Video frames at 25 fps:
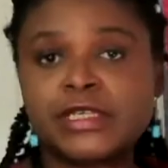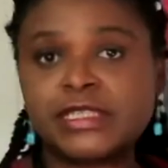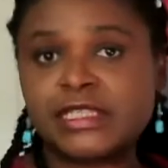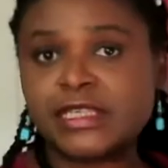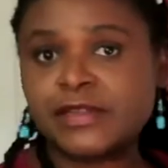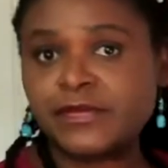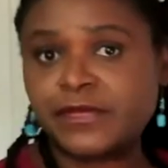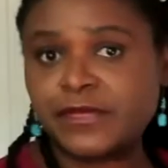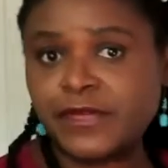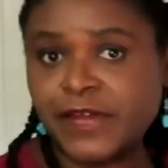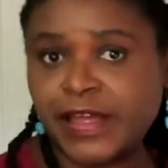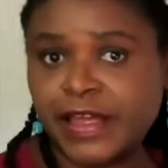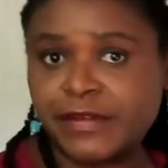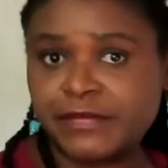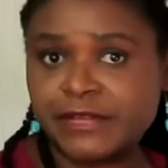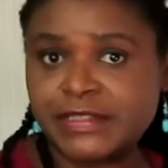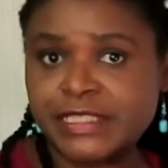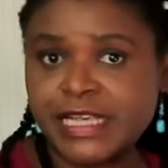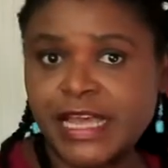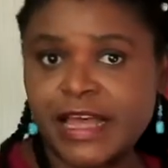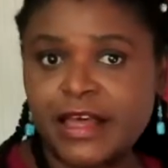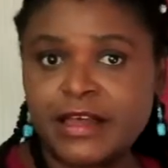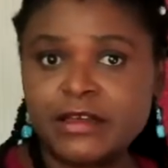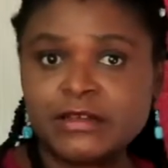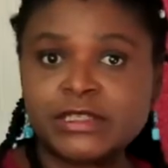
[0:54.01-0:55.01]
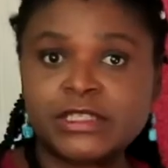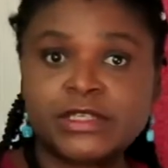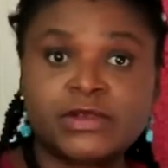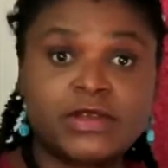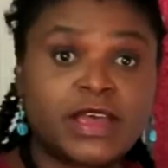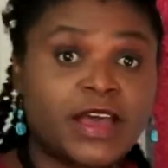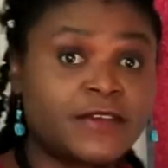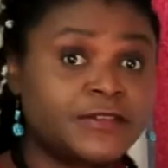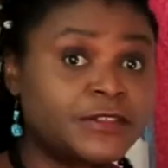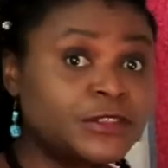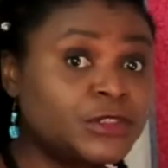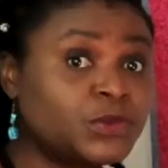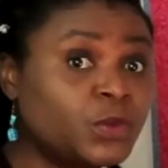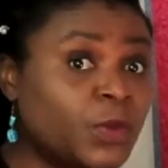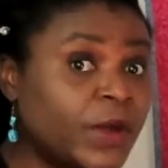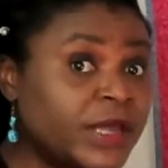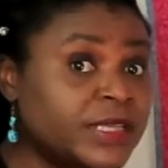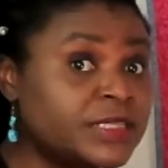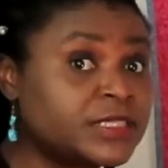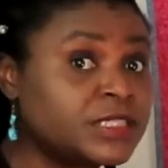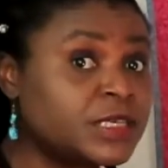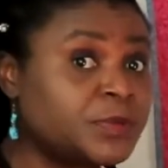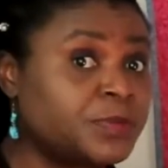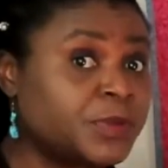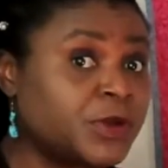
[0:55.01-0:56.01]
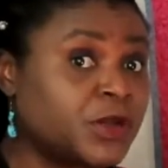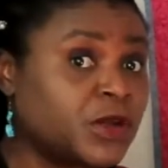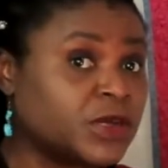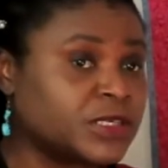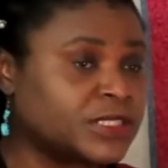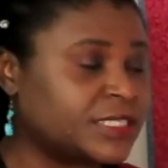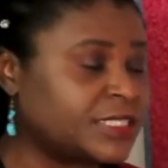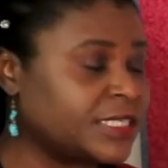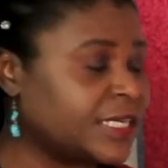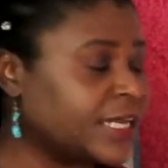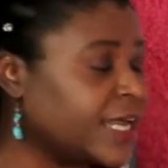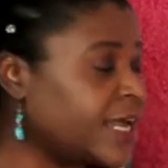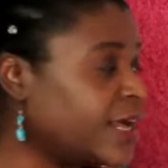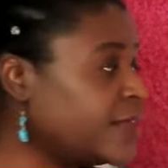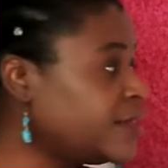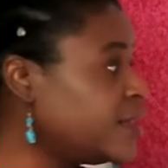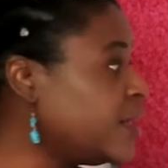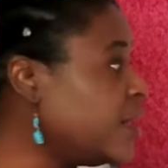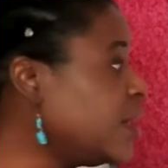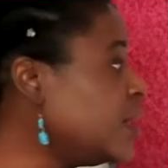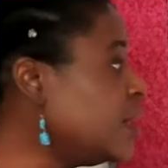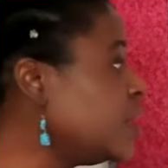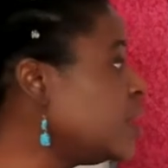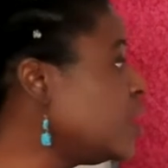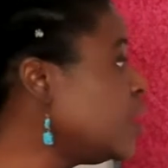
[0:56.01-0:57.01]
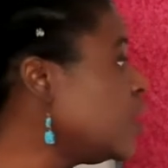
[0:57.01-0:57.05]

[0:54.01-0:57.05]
and 5 down, so you have 20 blocks together.